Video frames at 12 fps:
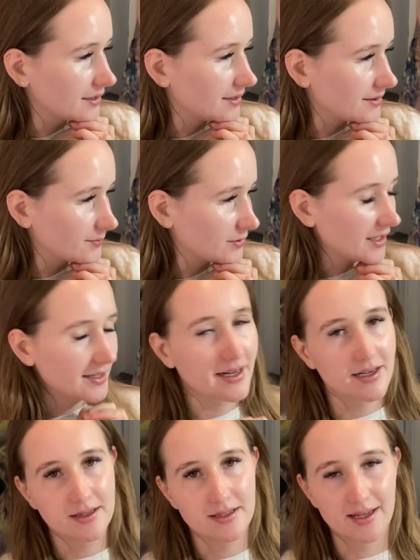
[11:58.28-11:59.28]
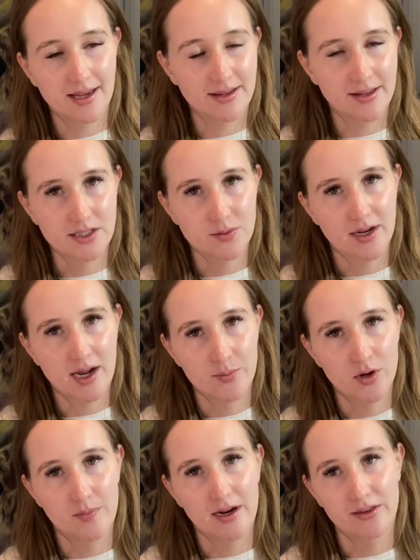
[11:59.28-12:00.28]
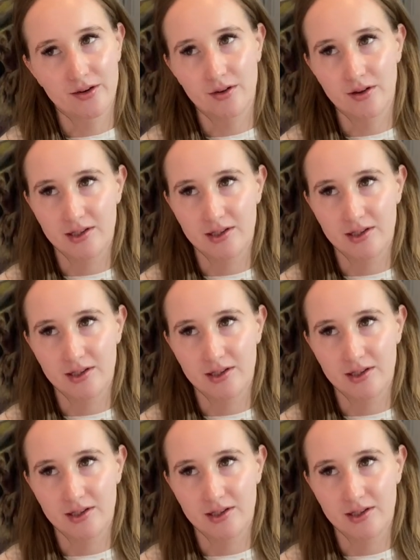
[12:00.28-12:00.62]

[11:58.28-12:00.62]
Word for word: it's pretty late in the day. That's why I put my little